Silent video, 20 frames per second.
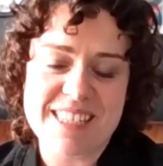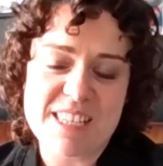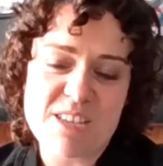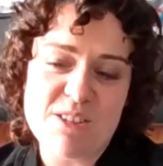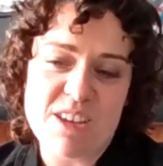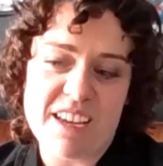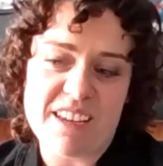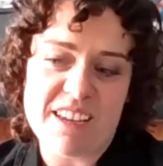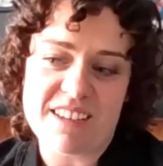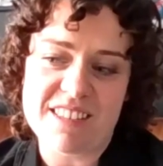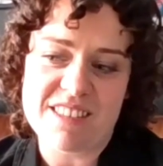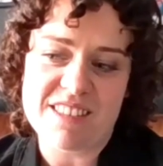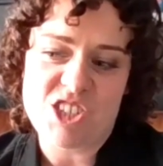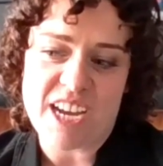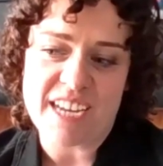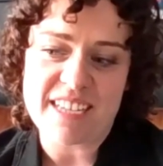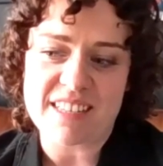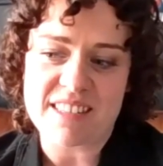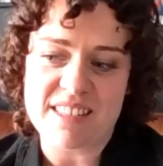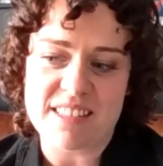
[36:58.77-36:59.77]
Because
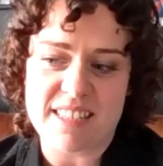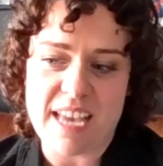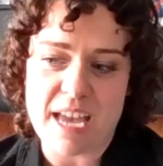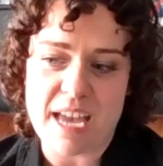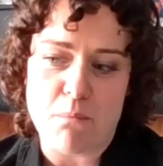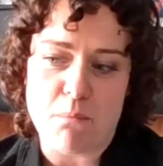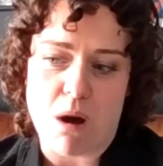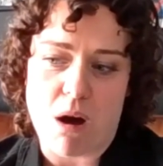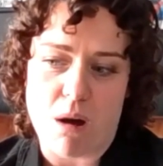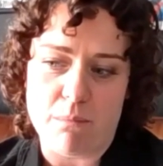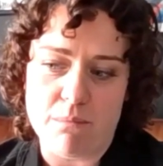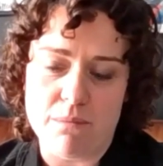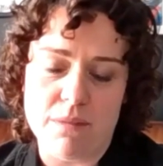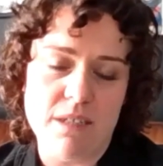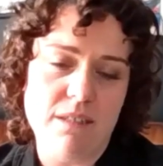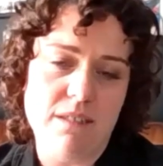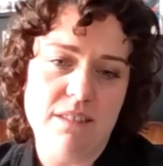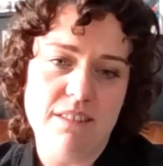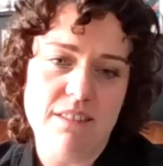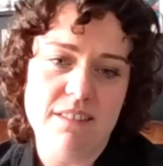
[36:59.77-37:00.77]
Jack doesn't say mom.
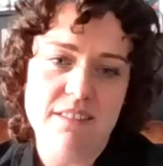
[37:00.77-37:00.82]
